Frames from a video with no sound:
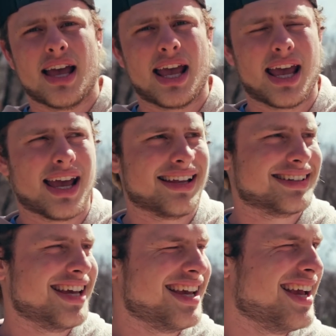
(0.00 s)
And
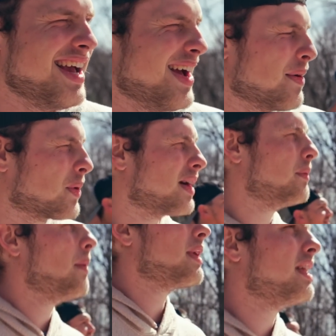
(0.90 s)
what
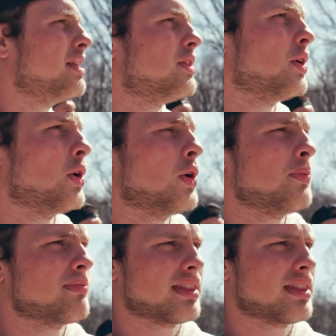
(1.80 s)
we're gonna do